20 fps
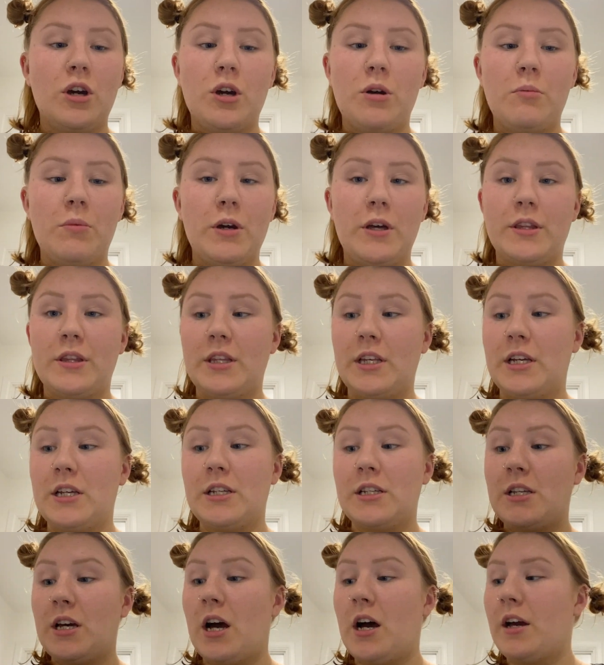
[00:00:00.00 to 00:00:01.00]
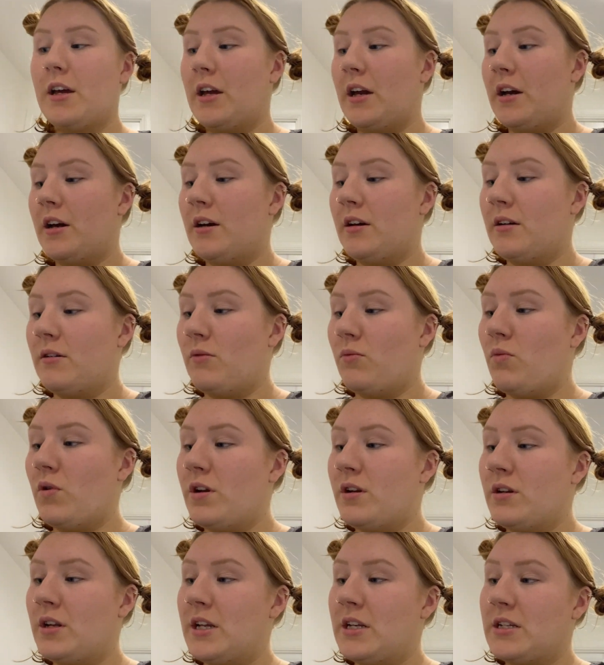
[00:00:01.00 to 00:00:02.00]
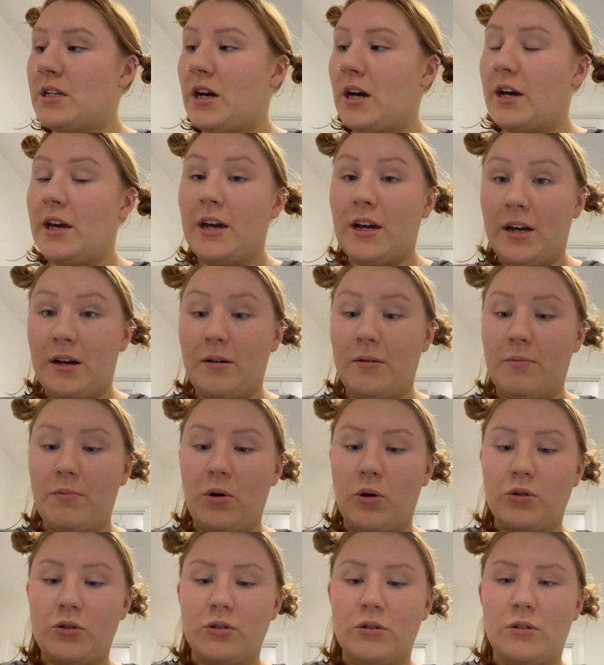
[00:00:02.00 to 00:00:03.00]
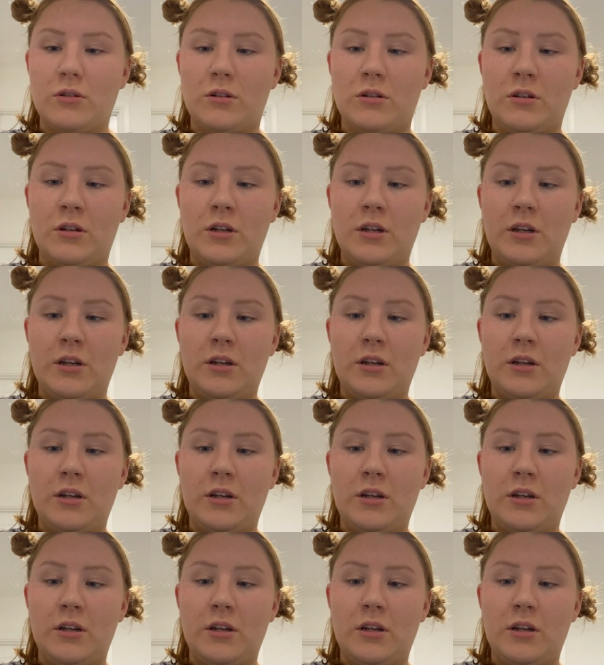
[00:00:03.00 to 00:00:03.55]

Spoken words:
put the one entire bottle.